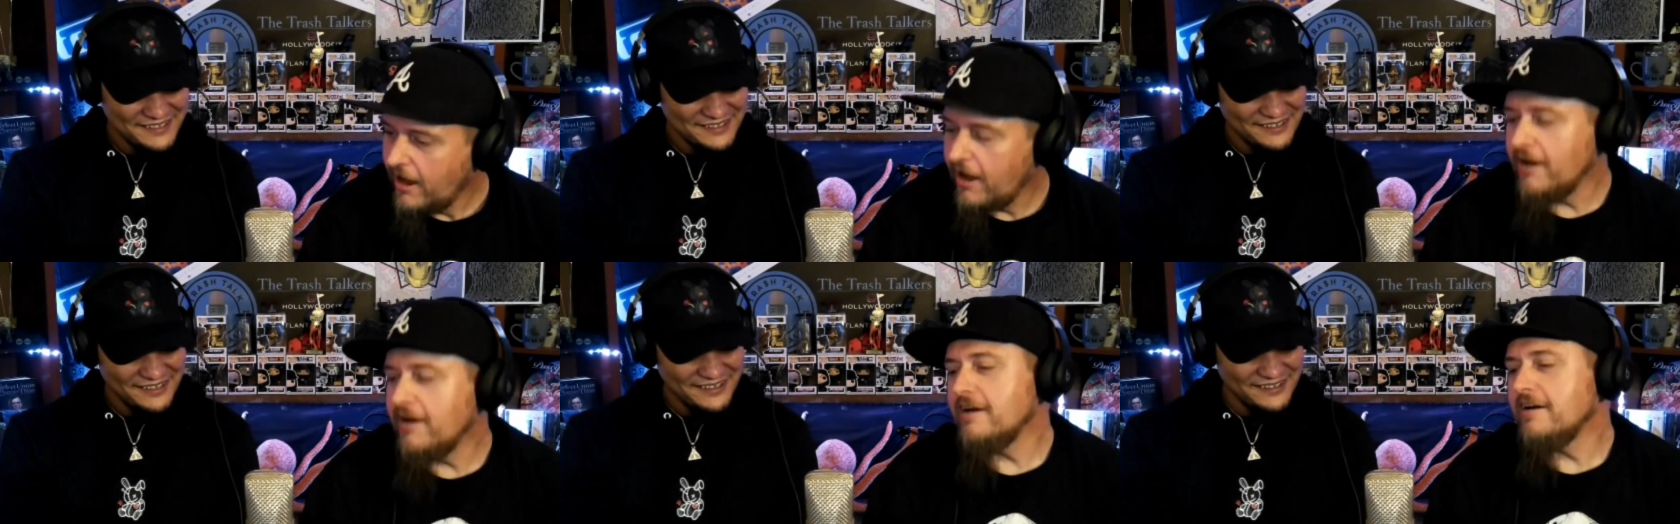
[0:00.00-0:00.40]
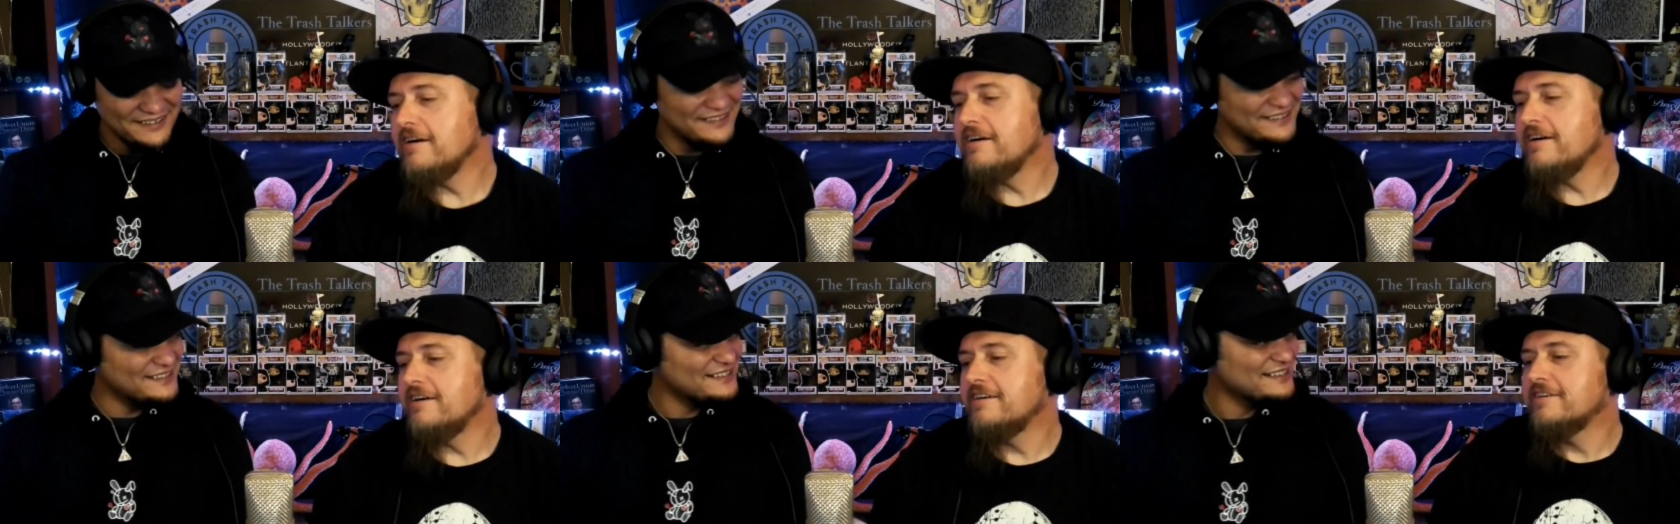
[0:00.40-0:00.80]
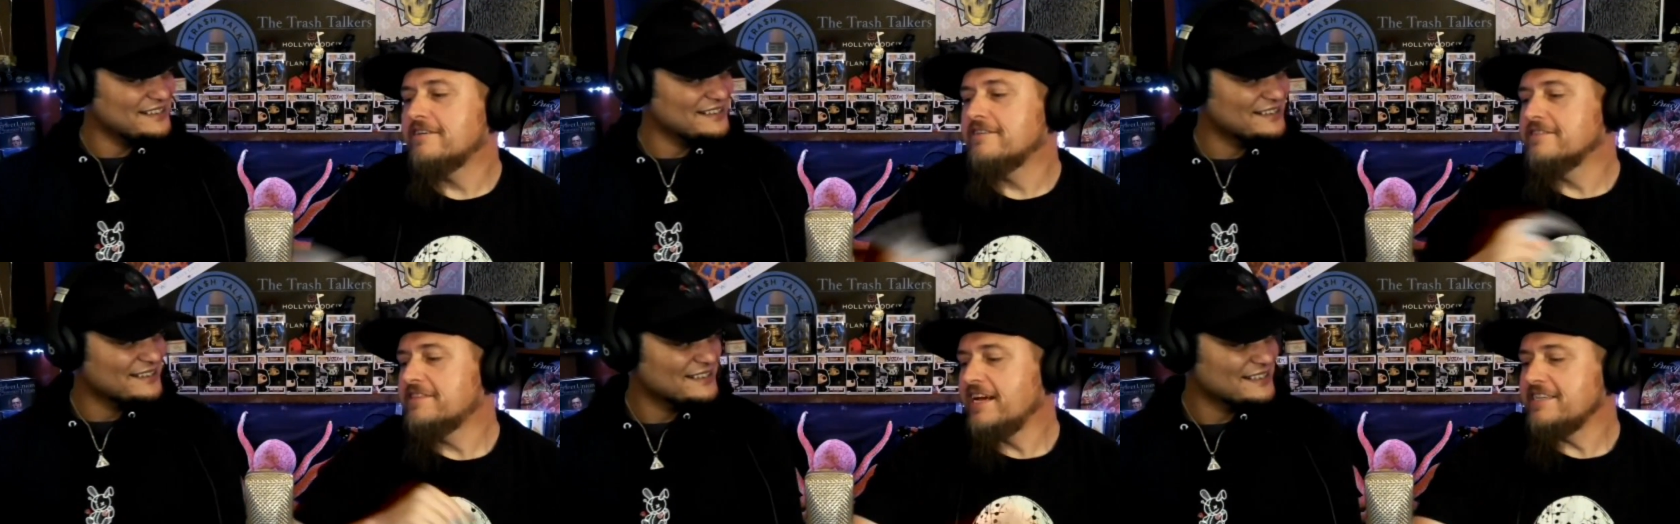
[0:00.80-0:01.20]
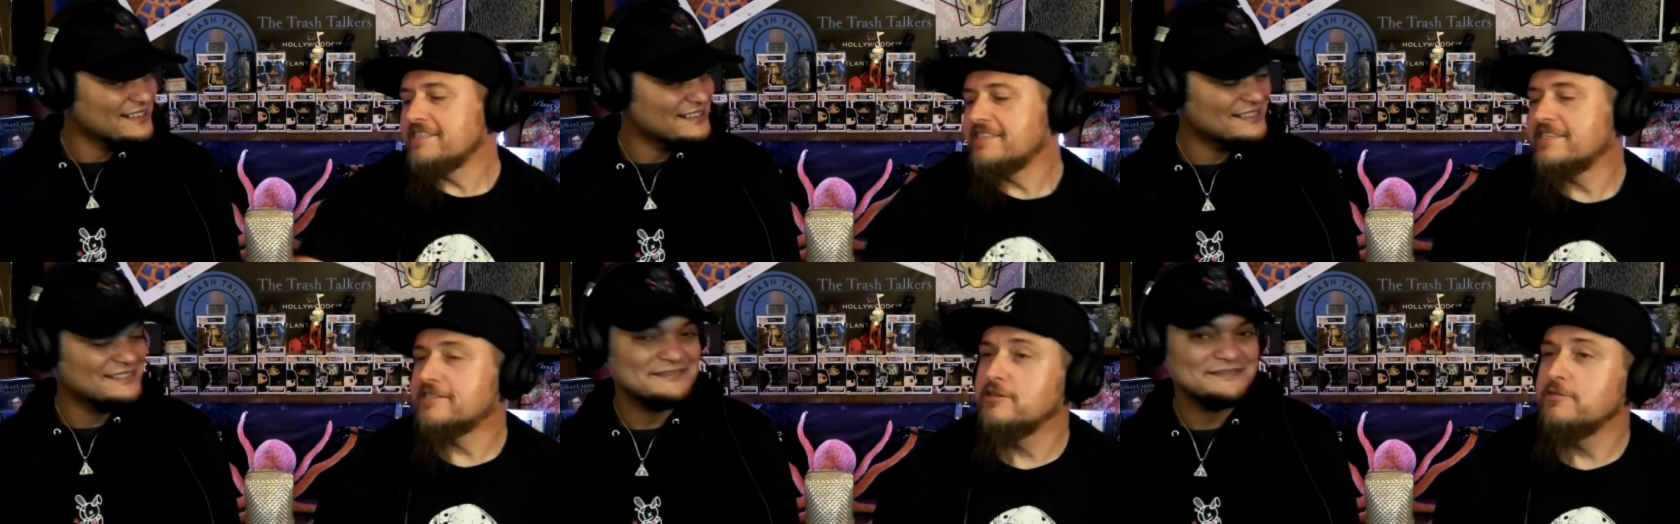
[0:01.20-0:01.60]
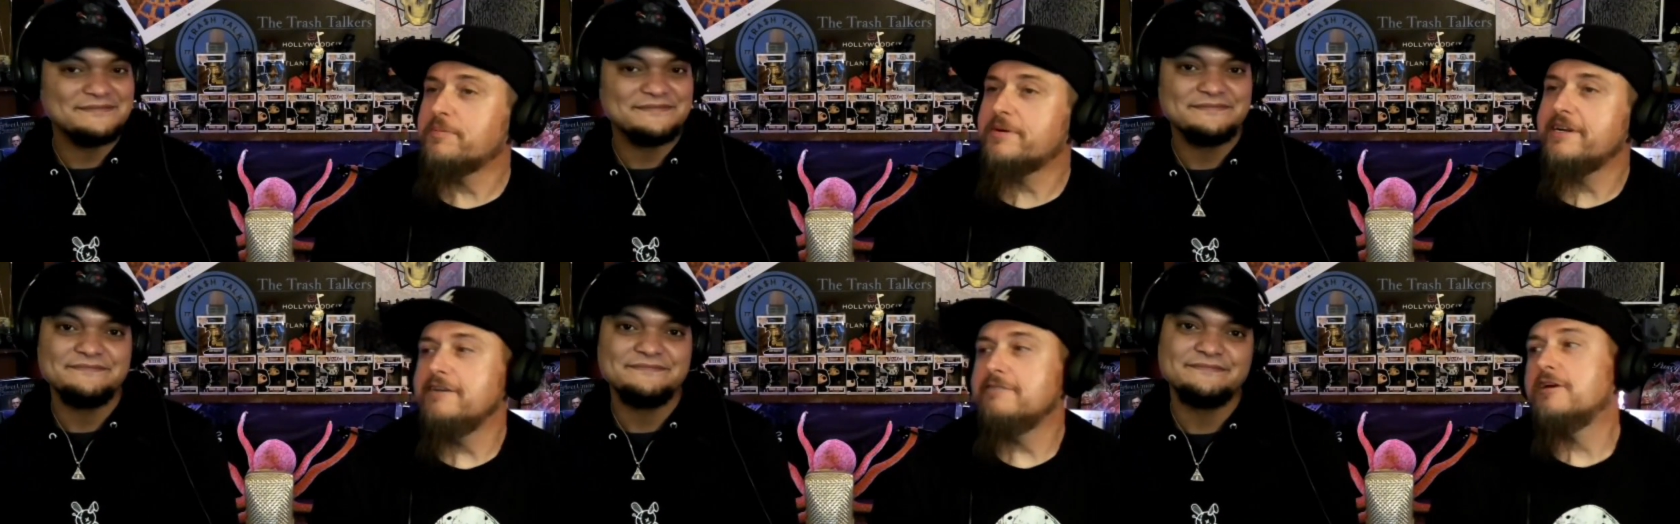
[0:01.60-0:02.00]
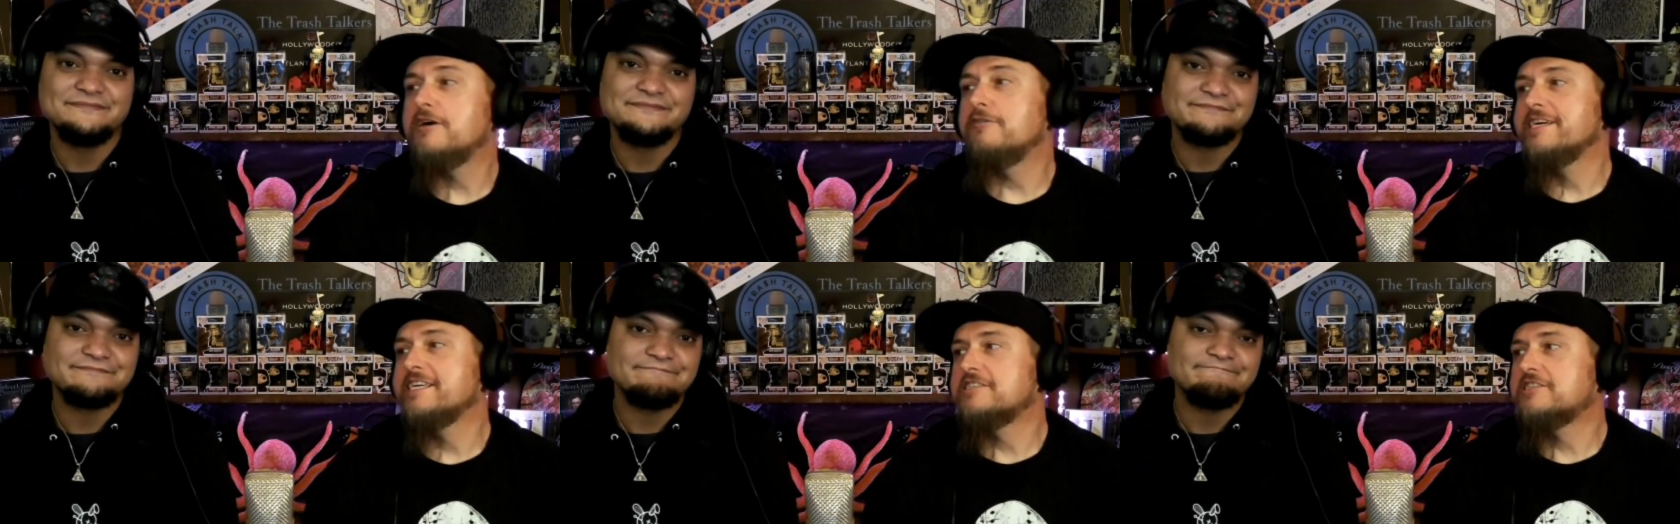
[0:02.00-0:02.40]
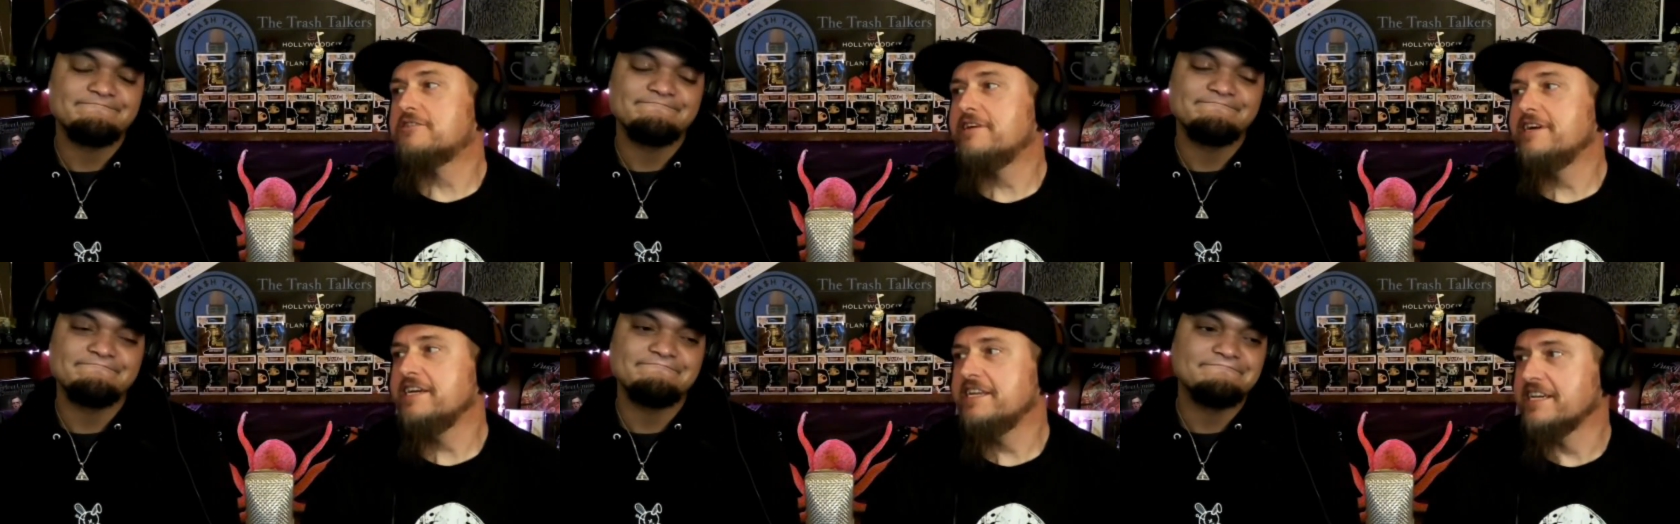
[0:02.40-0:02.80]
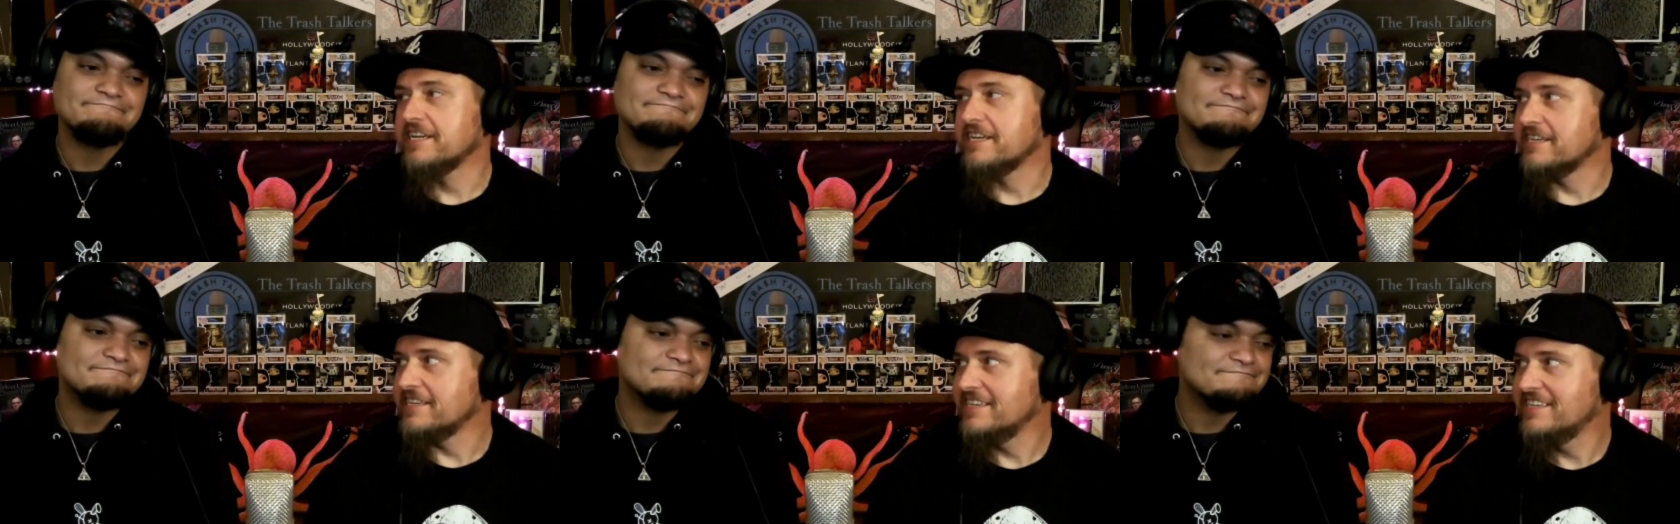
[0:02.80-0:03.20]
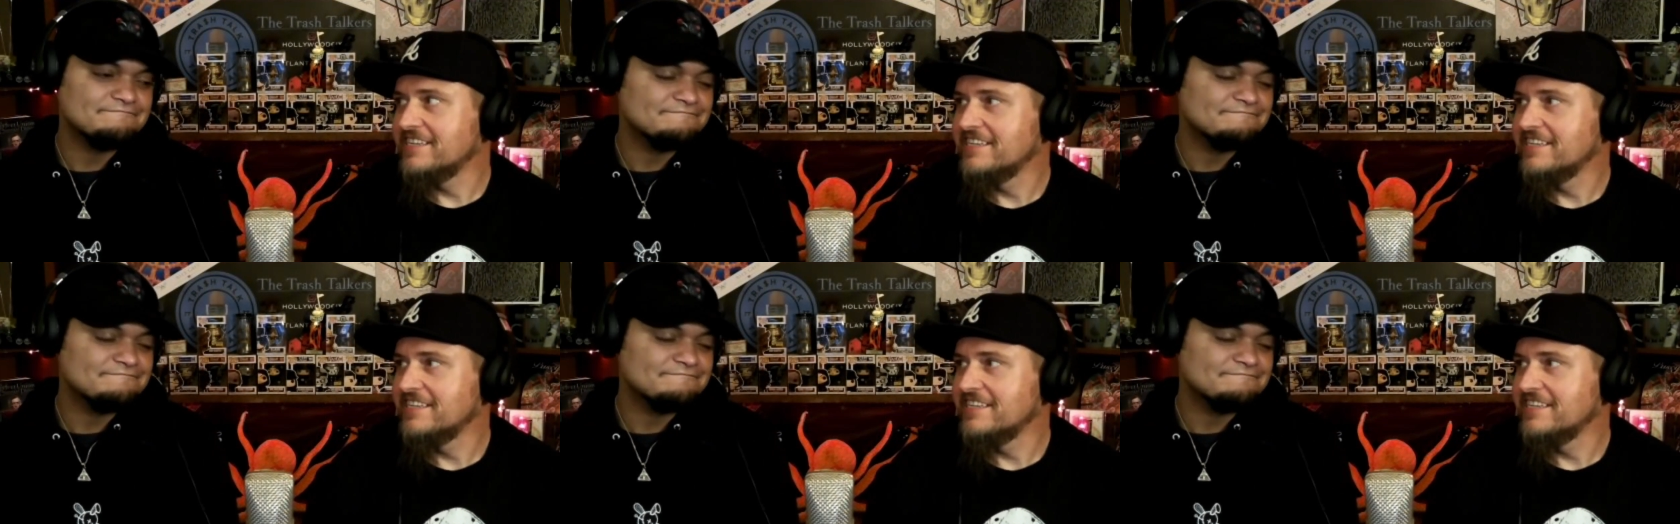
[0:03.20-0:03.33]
Speaker 1: Oh, that's the superhero in training.